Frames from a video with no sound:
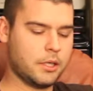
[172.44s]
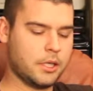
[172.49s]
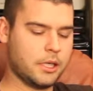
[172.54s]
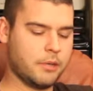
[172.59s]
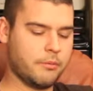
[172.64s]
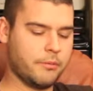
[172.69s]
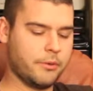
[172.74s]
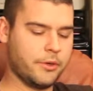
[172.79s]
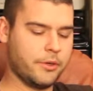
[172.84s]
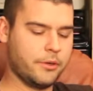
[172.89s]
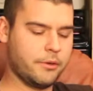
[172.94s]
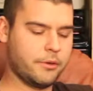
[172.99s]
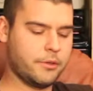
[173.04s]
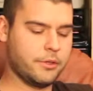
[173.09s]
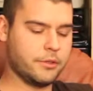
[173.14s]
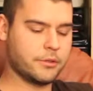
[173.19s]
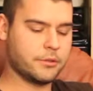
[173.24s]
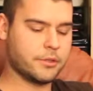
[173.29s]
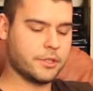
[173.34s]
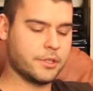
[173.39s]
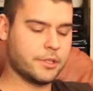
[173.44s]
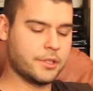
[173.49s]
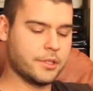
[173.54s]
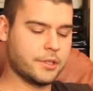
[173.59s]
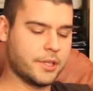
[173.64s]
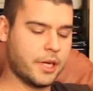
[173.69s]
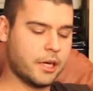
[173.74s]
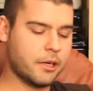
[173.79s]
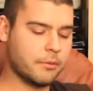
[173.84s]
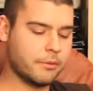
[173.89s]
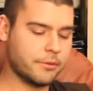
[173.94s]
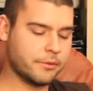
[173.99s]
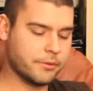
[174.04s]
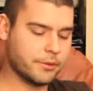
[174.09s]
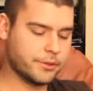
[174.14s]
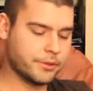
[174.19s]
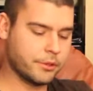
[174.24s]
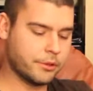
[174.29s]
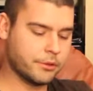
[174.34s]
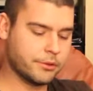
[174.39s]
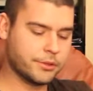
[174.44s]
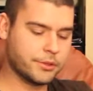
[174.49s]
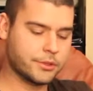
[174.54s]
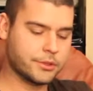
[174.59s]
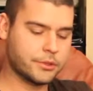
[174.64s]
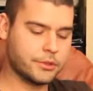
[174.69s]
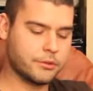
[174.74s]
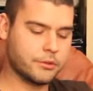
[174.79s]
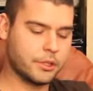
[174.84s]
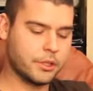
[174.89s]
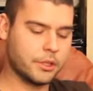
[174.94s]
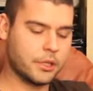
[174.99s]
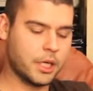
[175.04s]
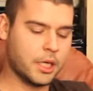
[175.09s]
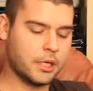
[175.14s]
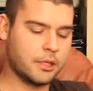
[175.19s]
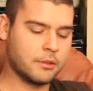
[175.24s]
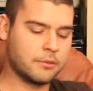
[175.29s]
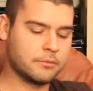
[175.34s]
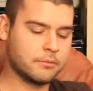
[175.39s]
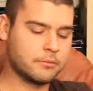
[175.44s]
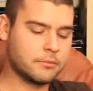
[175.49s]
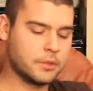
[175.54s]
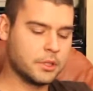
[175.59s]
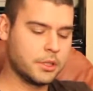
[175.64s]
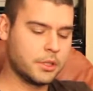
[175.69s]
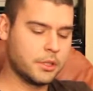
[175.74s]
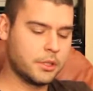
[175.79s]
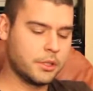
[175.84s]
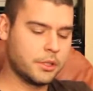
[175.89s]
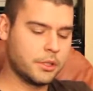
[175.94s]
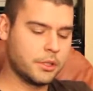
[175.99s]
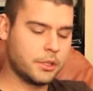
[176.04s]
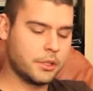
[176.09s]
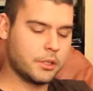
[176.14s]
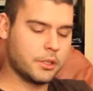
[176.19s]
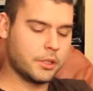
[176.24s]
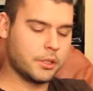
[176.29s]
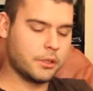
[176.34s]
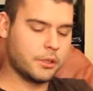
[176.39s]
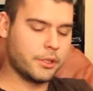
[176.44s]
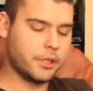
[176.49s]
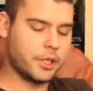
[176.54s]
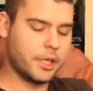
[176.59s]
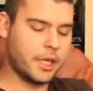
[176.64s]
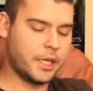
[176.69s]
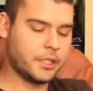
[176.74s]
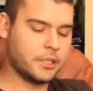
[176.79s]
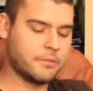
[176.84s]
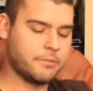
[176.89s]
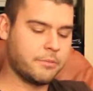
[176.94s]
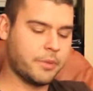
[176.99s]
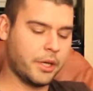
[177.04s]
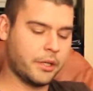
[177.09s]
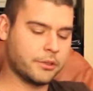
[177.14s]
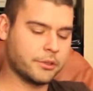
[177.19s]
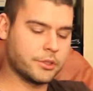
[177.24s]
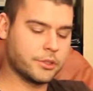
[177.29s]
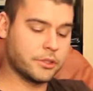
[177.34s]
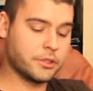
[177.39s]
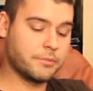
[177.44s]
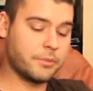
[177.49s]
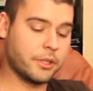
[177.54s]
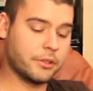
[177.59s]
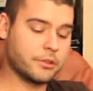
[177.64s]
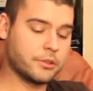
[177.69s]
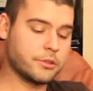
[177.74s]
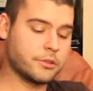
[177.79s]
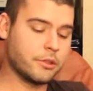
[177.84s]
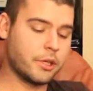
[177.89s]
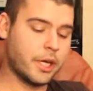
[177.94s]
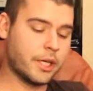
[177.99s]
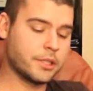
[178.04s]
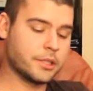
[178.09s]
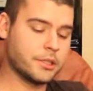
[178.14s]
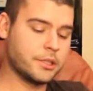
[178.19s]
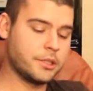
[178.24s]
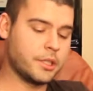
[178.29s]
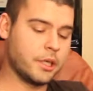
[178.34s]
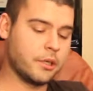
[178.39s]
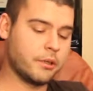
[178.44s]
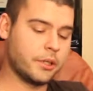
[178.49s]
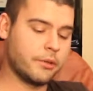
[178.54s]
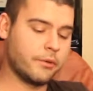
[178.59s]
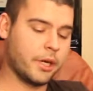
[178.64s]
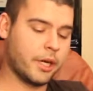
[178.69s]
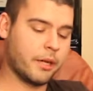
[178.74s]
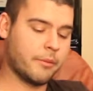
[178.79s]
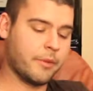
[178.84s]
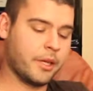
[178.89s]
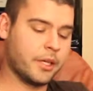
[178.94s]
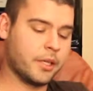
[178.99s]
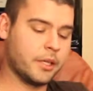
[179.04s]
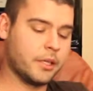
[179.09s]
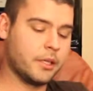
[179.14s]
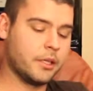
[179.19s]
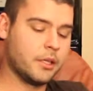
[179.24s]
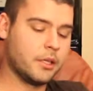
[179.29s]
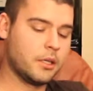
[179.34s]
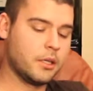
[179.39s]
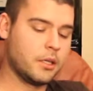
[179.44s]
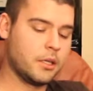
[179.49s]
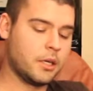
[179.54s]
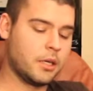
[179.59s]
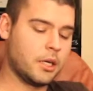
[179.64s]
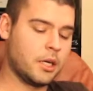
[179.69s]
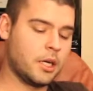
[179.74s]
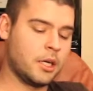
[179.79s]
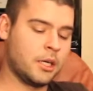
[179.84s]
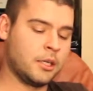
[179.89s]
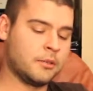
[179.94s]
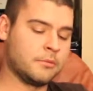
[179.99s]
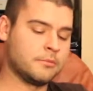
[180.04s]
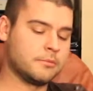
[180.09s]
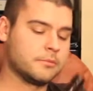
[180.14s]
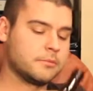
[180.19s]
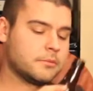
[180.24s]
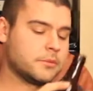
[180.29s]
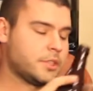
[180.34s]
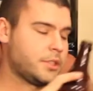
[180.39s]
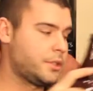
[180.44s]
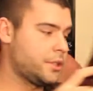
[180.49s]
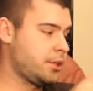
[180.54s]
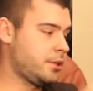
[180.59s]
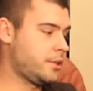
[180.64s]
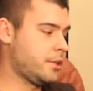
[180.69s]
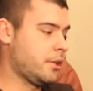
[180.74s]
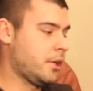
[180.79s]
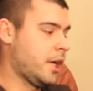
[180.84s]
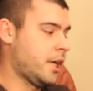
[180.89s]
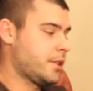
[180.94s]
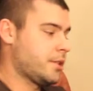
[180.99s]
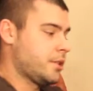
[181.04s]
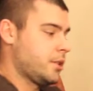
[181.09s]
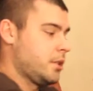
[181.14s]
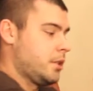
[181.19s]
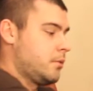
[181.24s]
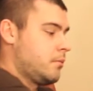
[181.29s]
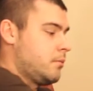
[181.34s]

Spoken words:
produce desirable results. You can you can age Belgians. Belgians are actually generally recommended just because they're actually,